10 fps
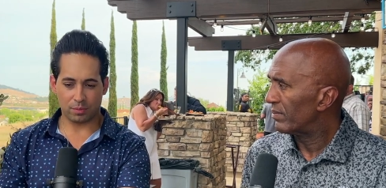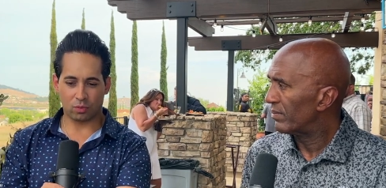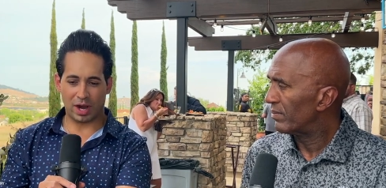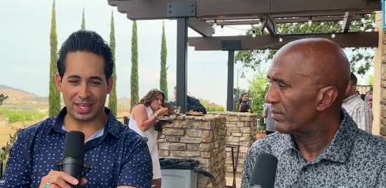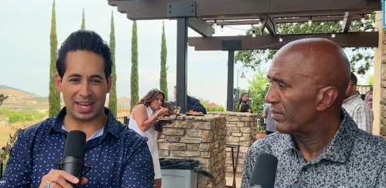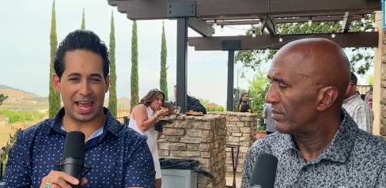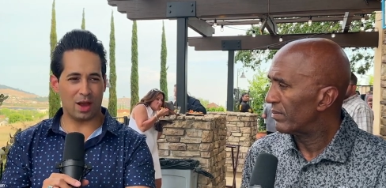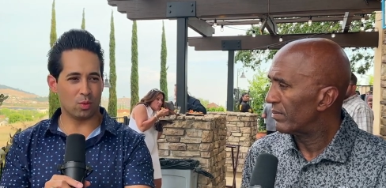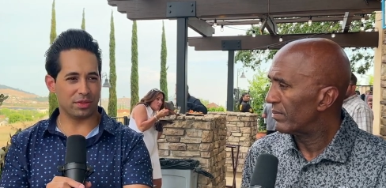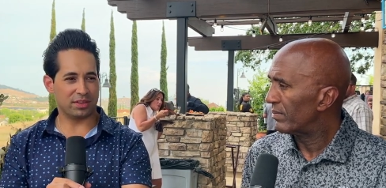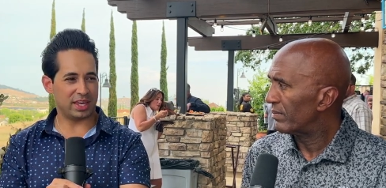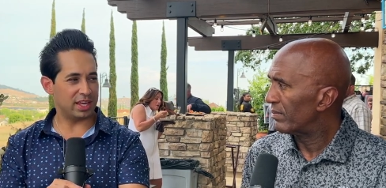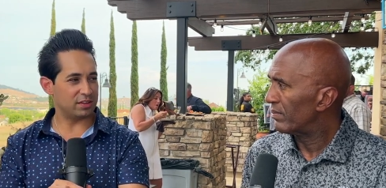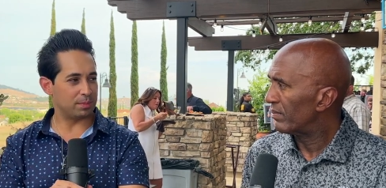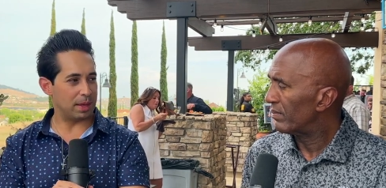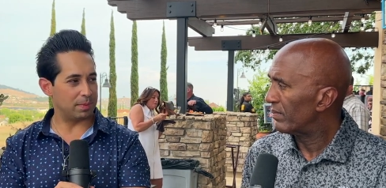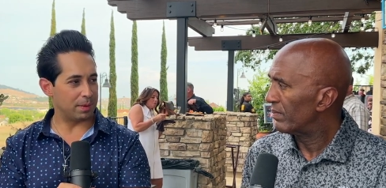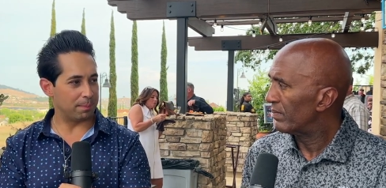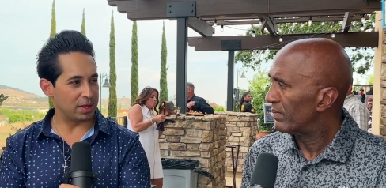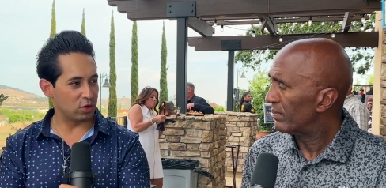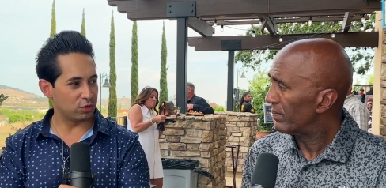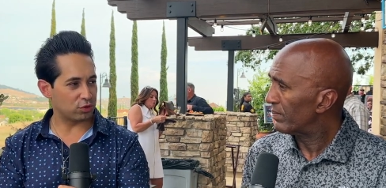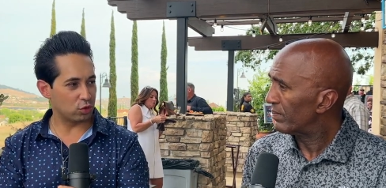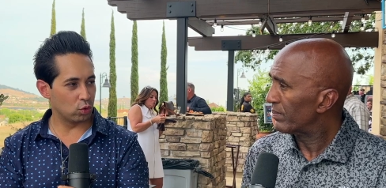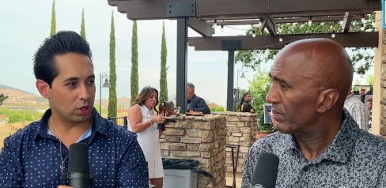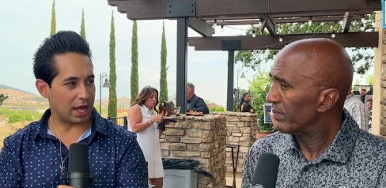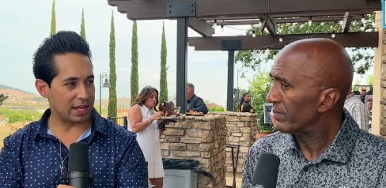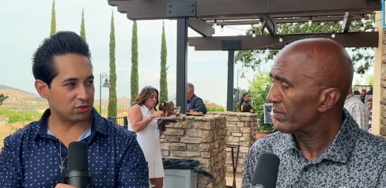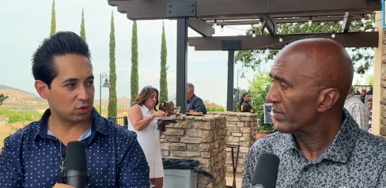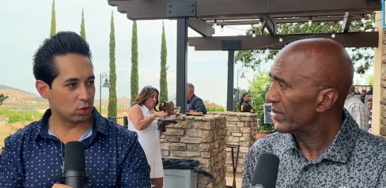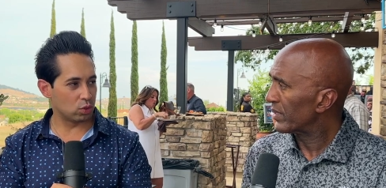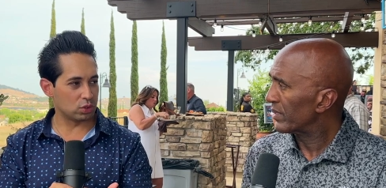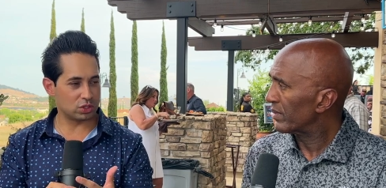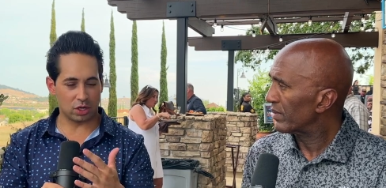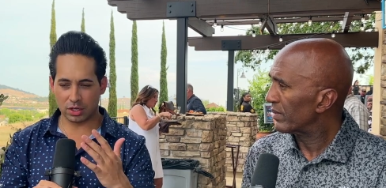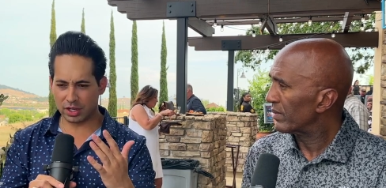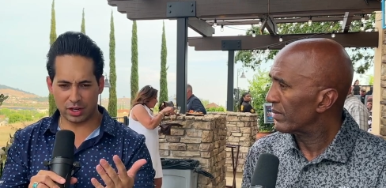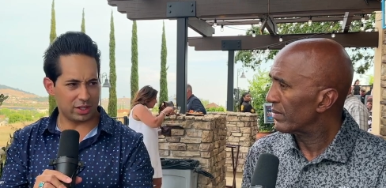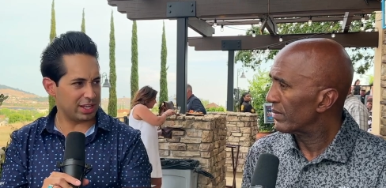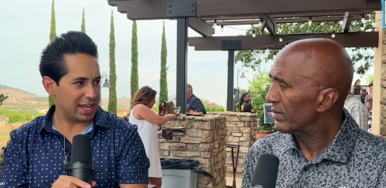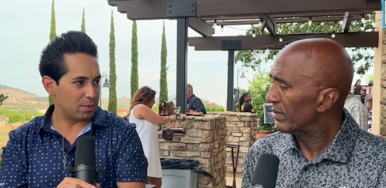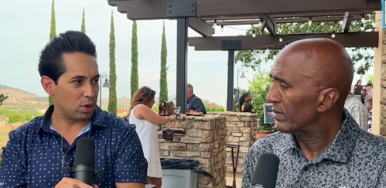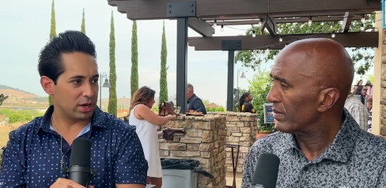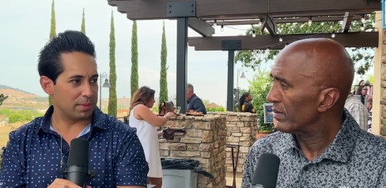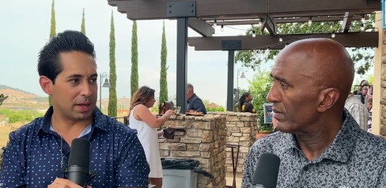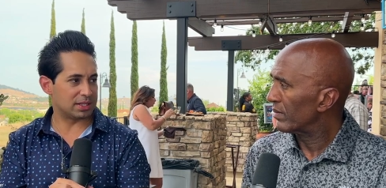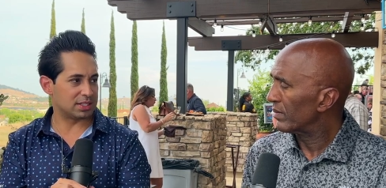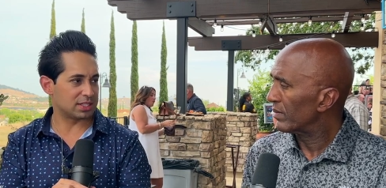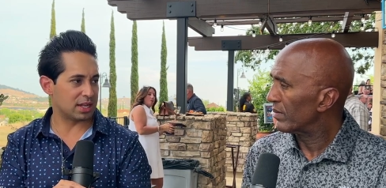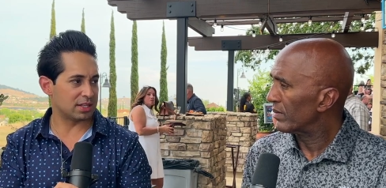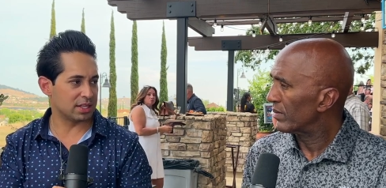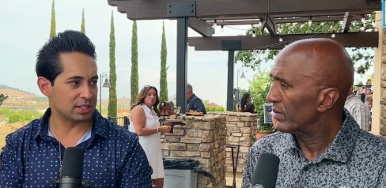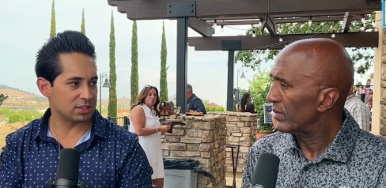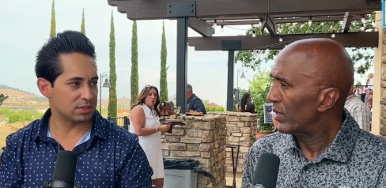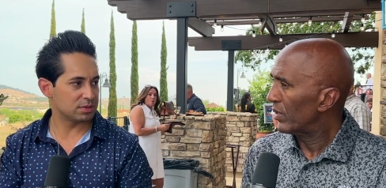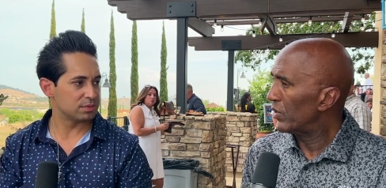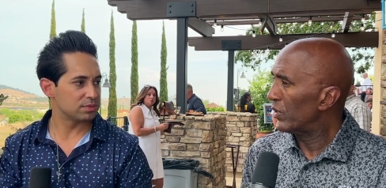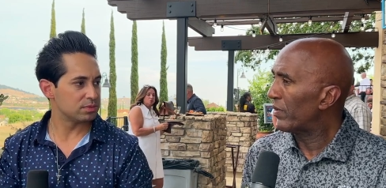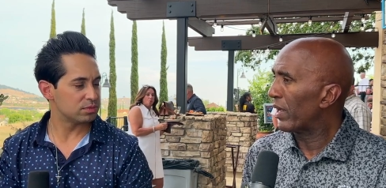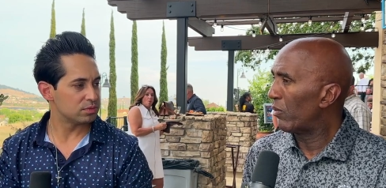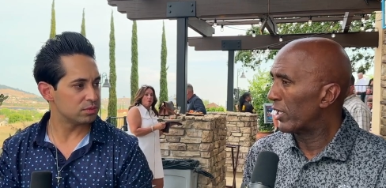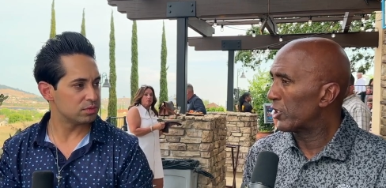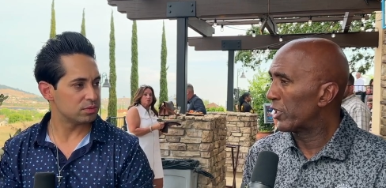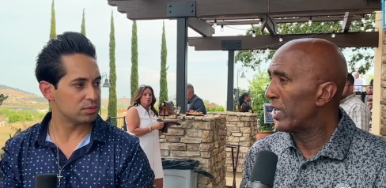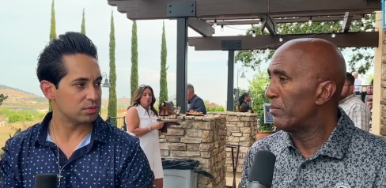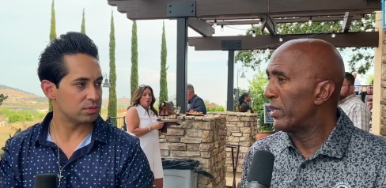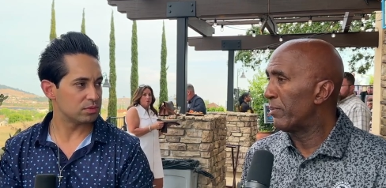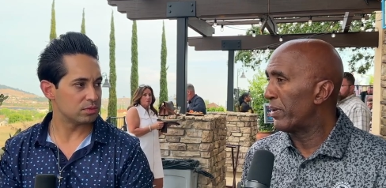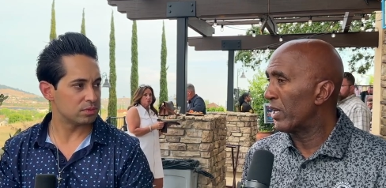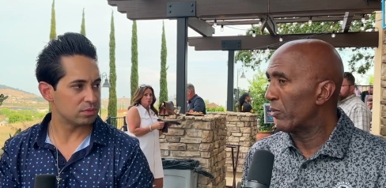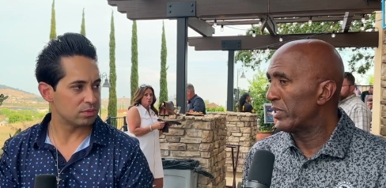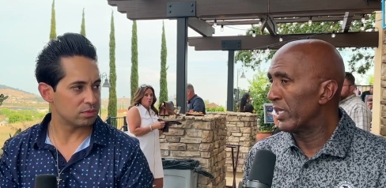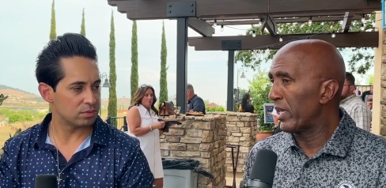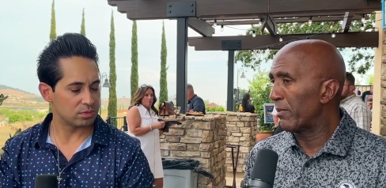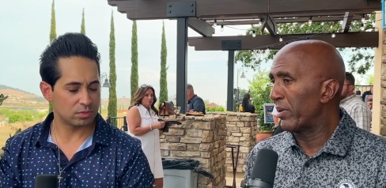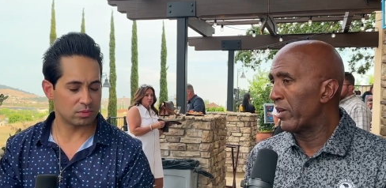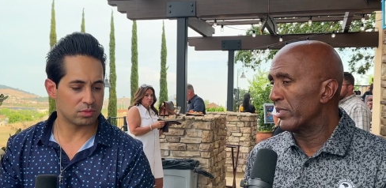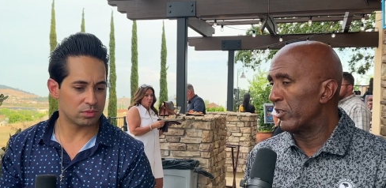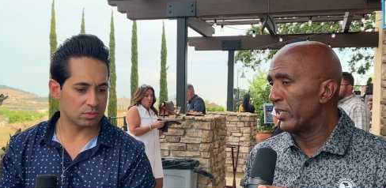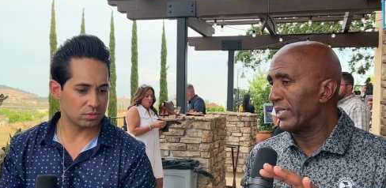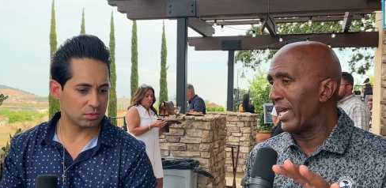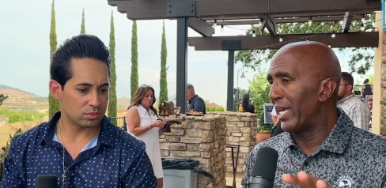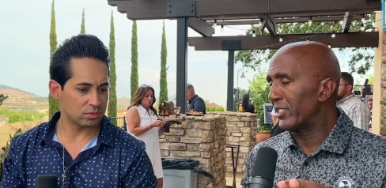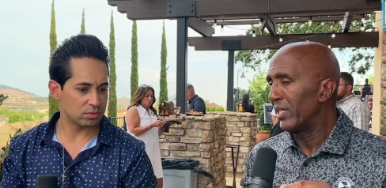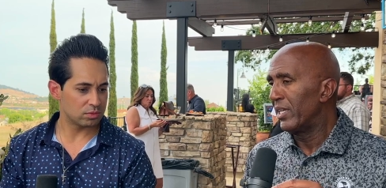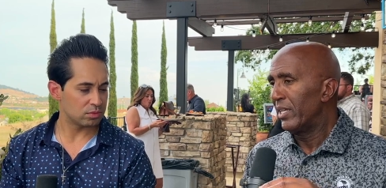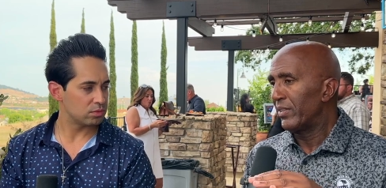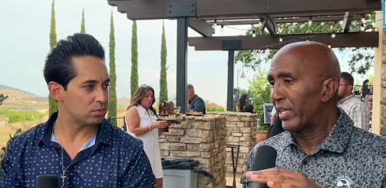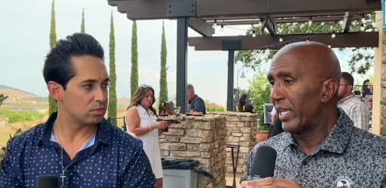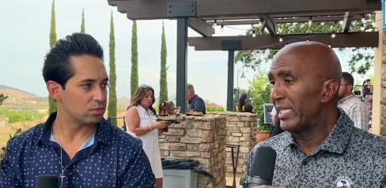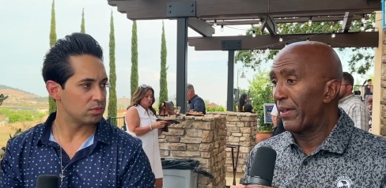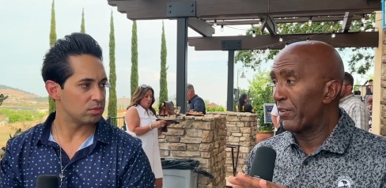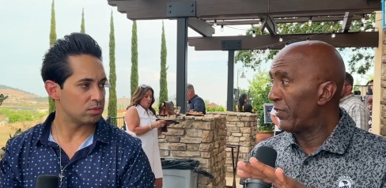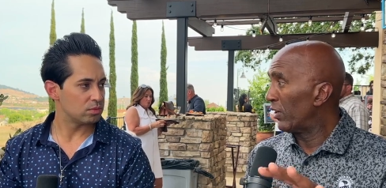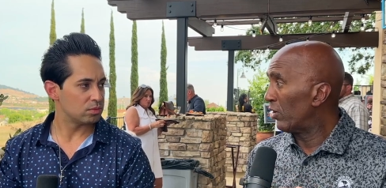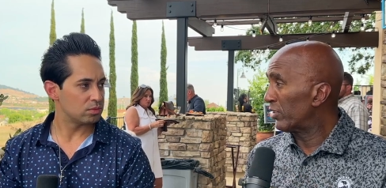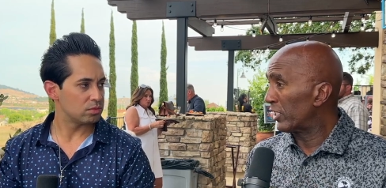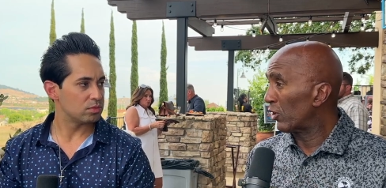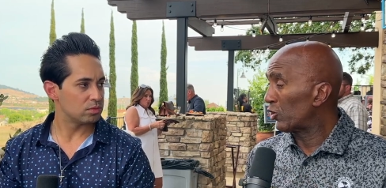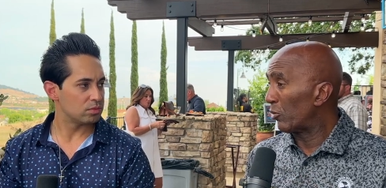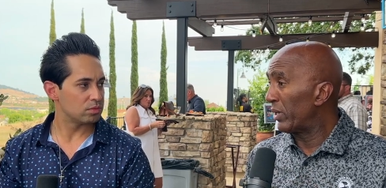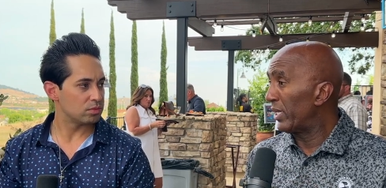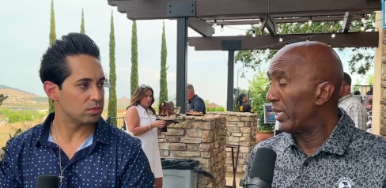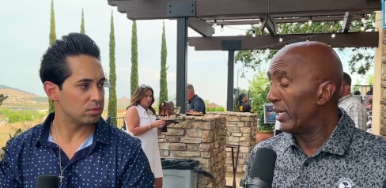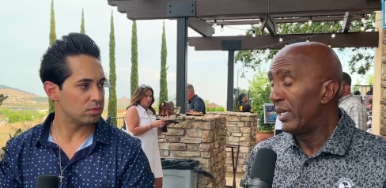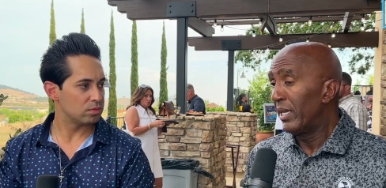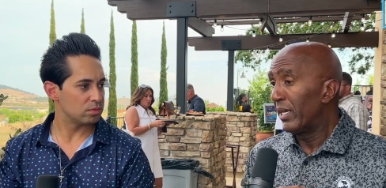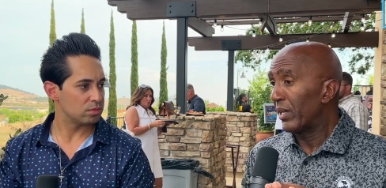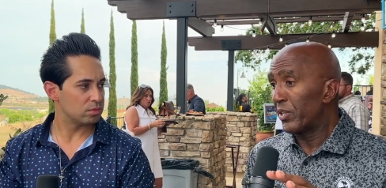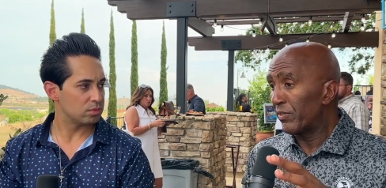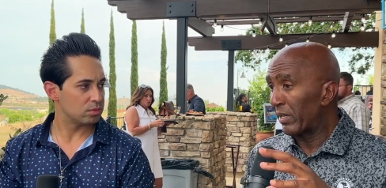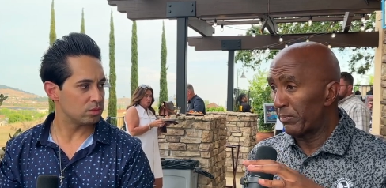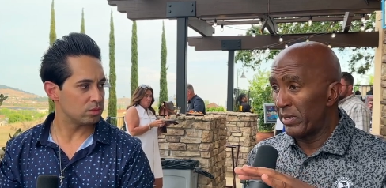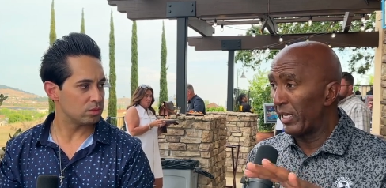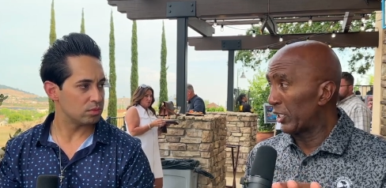Speaker 1: right now with kids maybe in middle school, high school, who are starting to, you know, they got to worry about these kind of things?
Speaker 2: You got to watch your kid and be a parent. We see a lot of parents that are detached. The kids have their phones, the social media. You have to be in